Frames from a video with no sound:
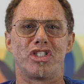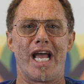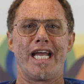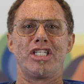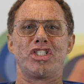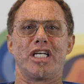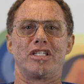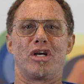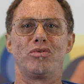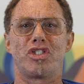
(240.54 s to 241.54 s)
Change
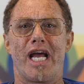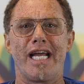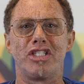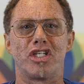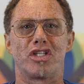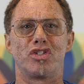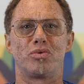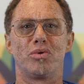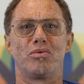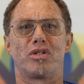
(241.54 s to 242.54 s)
it, go change it, the
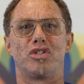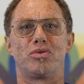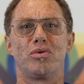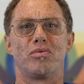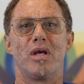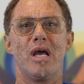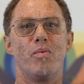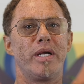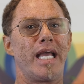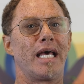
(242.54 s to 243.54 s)
truth, the truth.
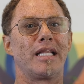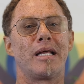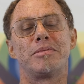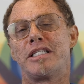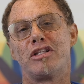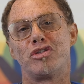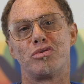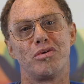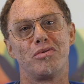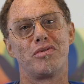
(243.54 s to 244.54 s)
We can't let them see the
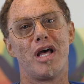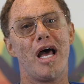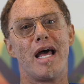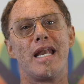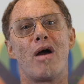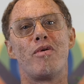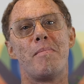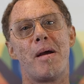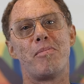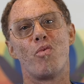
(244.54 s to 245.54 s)
truth. Now
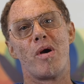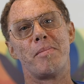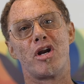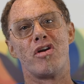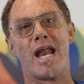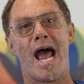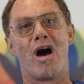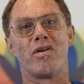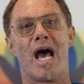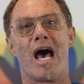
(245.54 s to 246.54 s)
remember, women are
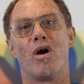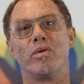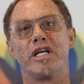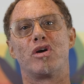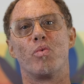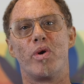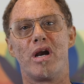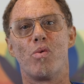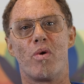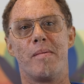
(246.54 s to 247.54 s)
now not only
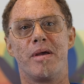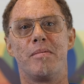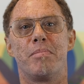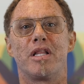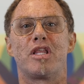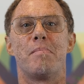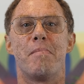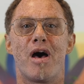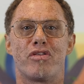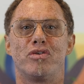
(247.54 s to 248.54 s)
career women, but they're
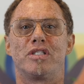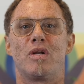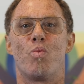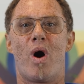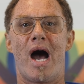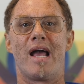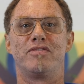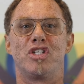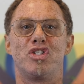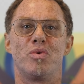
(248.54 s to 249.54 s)
mothers and
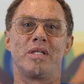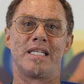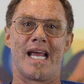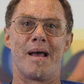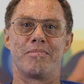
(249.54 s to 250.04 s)
wives and doing the damn